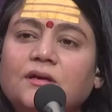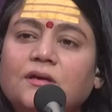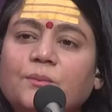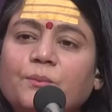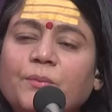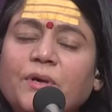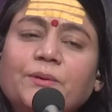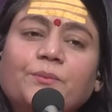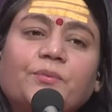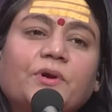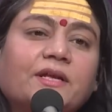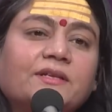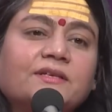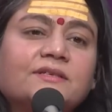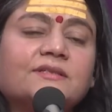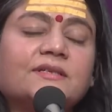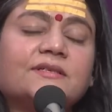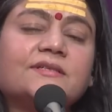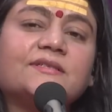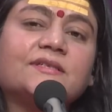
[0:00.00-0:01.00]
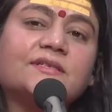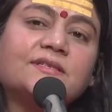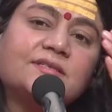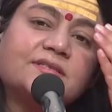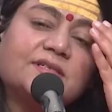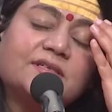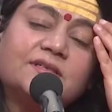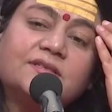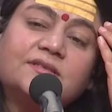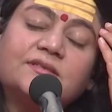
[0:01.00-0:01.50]
But brothers and
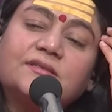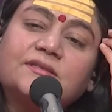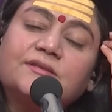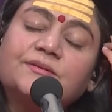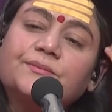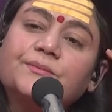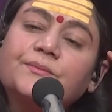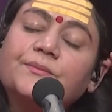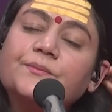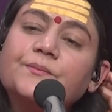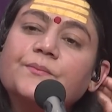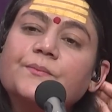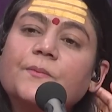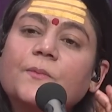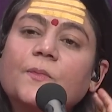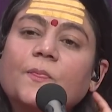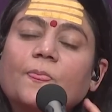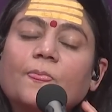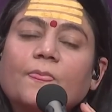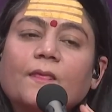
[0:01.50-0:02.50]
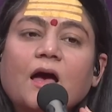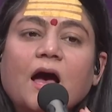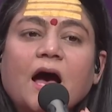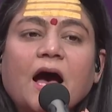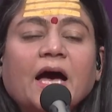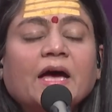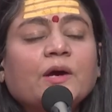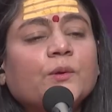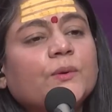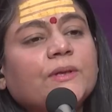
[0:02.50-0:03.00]
sisters,
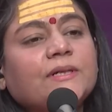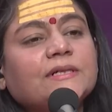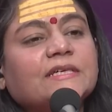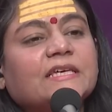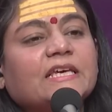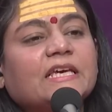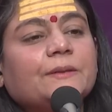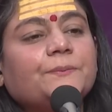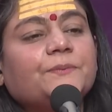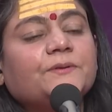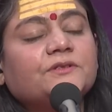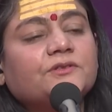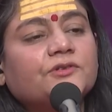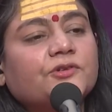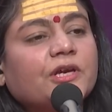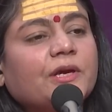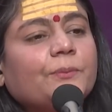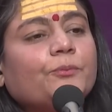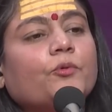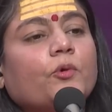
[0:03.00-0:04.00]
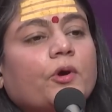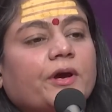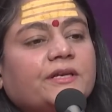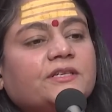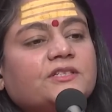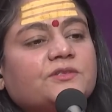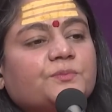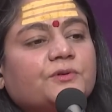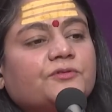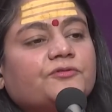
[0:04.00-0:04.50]
I will keep 3
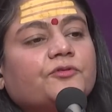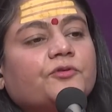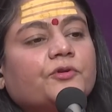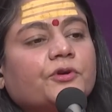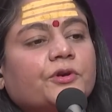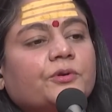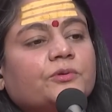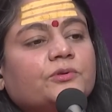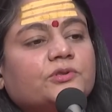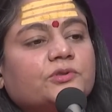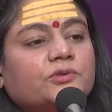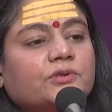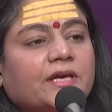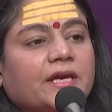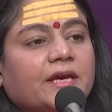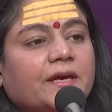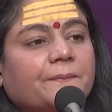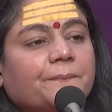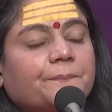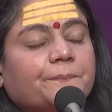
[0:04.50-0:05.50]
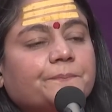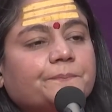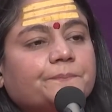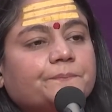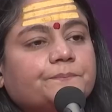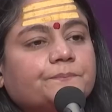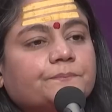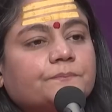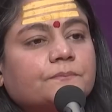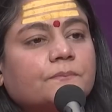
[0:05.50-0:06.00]
points before you today.
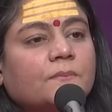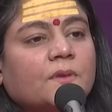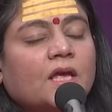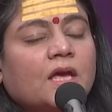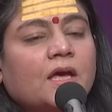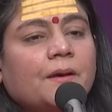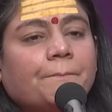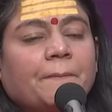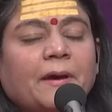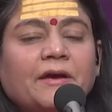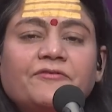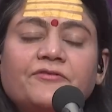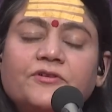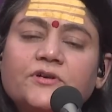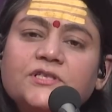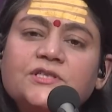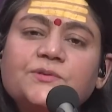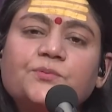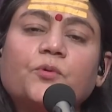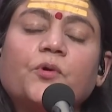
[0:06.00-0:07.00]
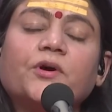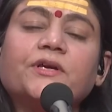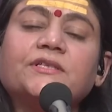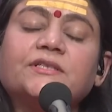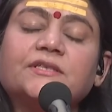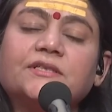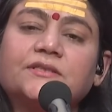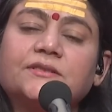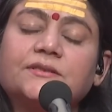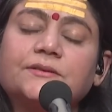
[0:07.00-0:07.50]
My first point
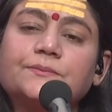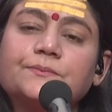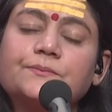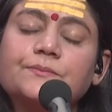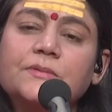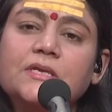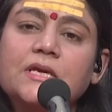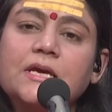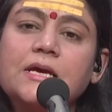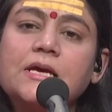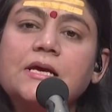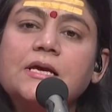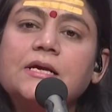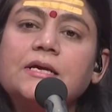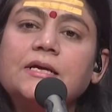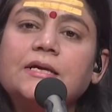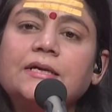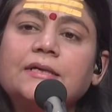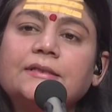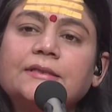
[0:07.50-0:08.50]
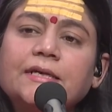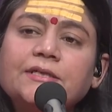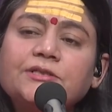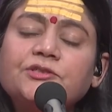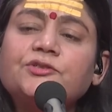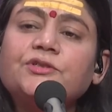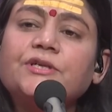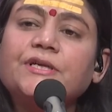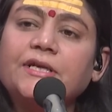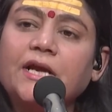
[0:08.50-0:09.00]
is that
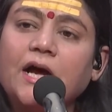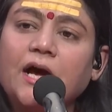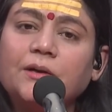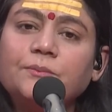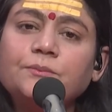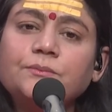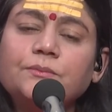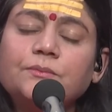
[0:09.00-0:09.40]
Shri Ram